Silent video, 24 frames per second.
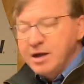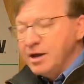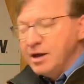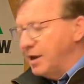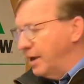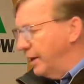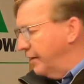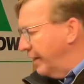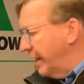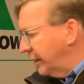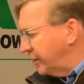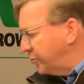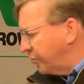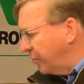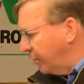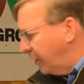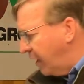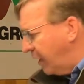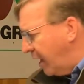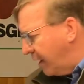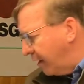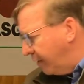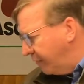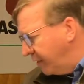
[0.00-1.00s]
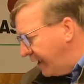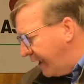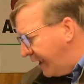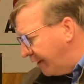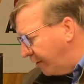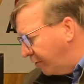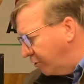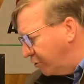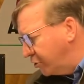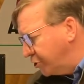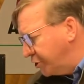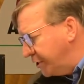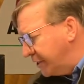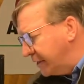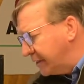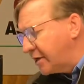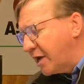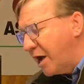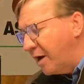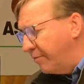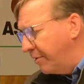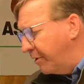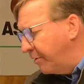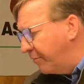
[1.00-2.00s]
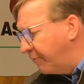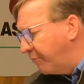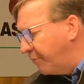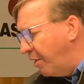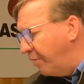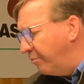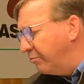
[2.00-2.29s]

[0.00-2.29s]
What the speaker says: and that's where a lot of the energy is coming from